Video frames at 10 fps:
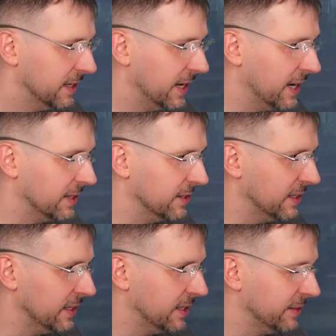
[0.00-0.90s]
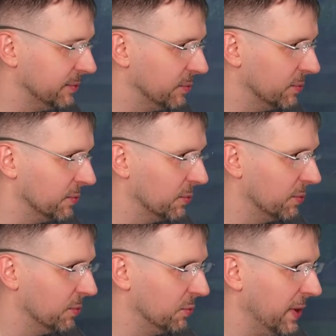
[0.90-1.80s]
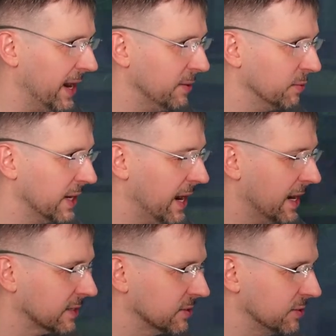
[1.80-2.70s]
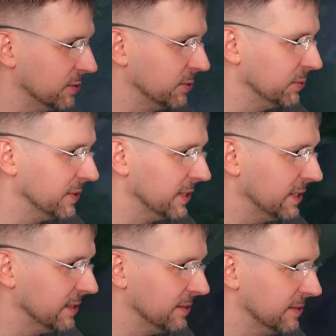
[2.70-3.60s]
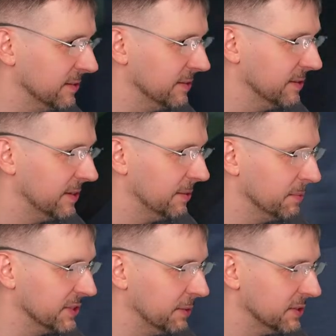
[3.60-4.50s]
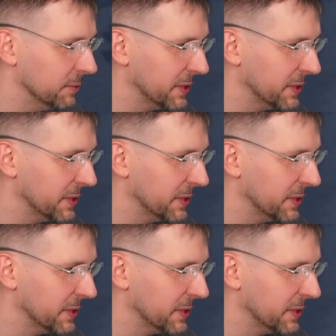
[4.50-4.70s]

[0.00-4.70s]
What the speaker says: and the rain reacts to the materials.